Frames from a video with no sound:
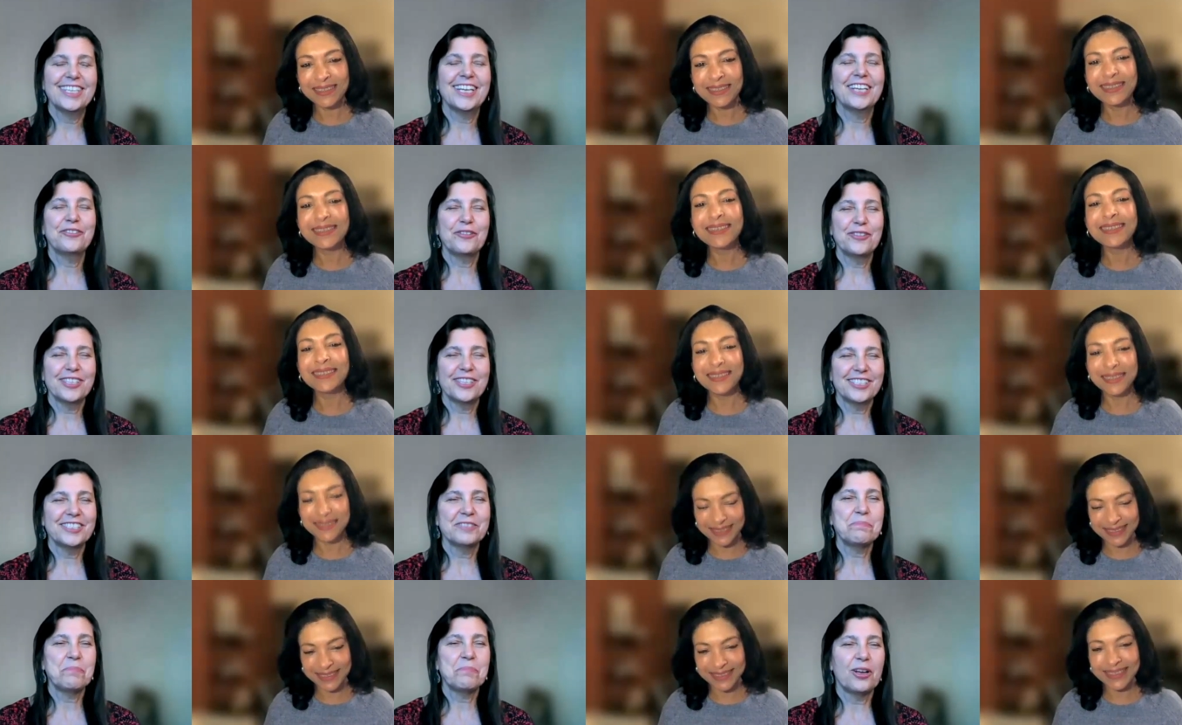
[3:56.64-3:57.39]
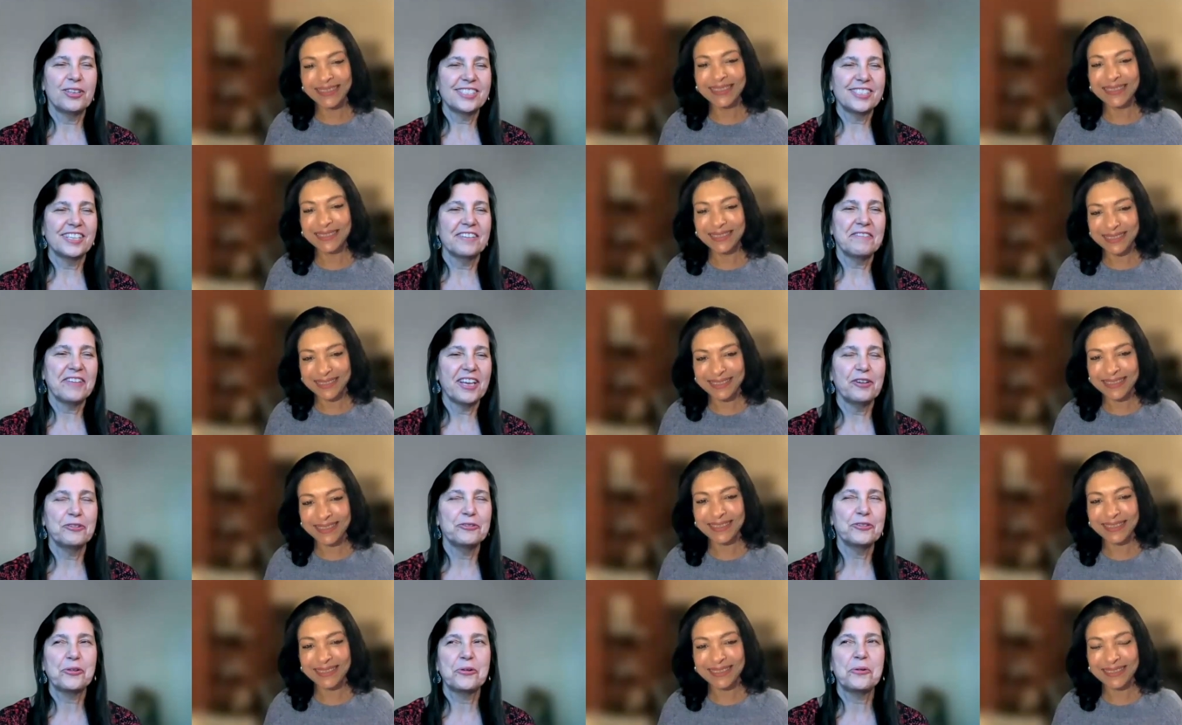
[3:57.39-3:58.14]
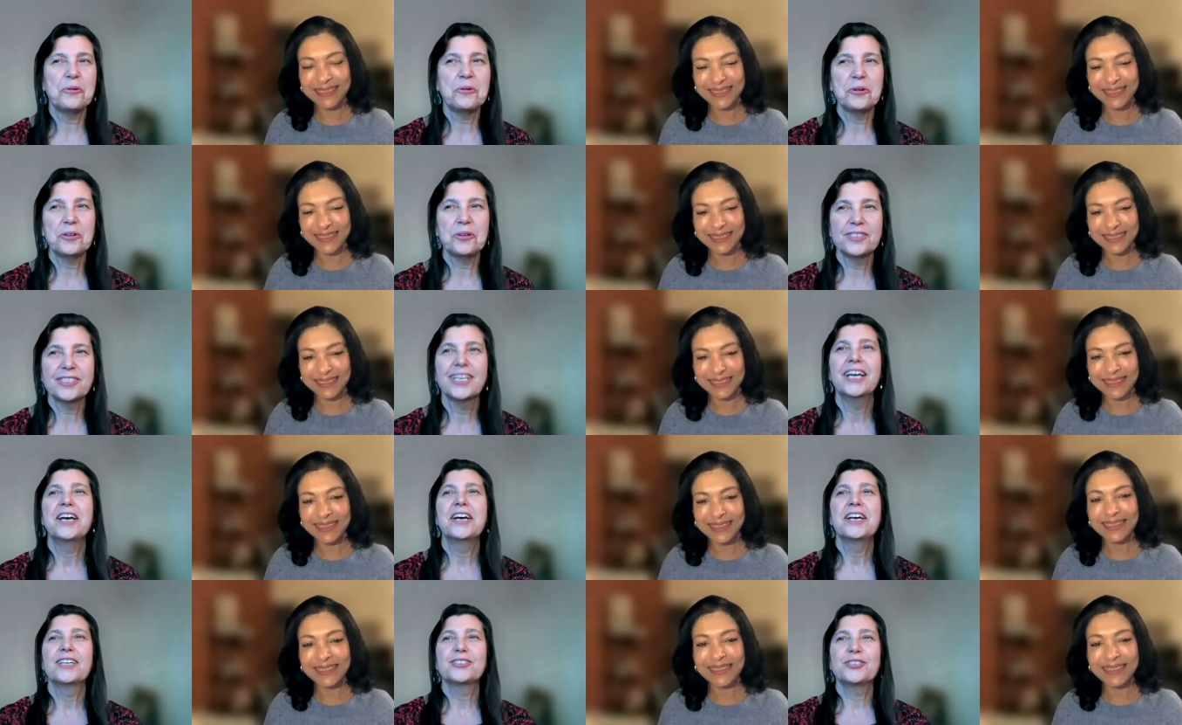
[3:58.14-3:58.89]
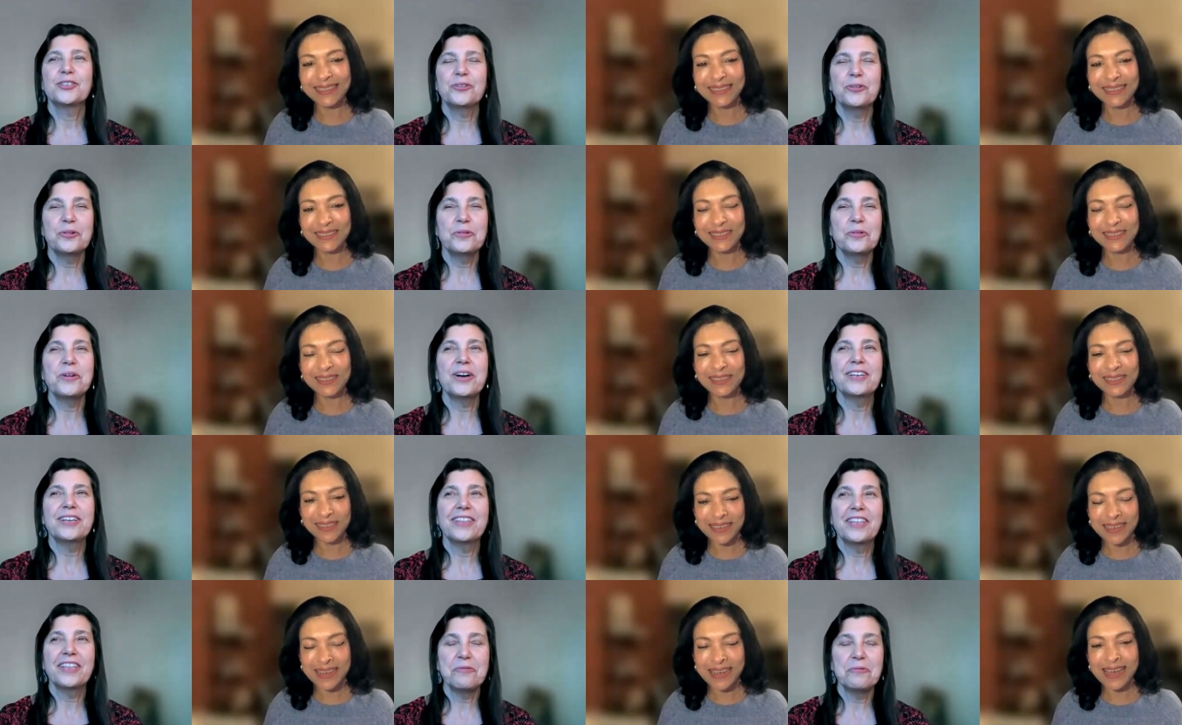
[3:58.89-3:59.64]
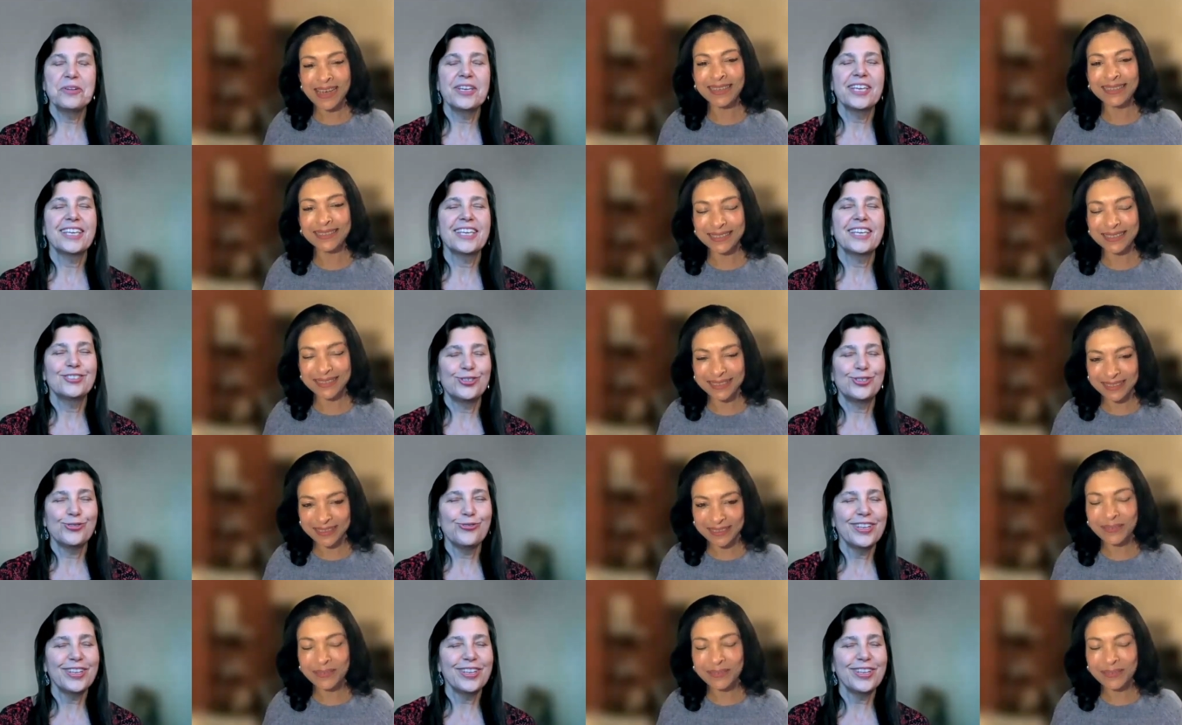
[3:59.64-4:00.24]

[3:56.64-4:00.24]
Speaker 1: together this positive health course so yes. that we can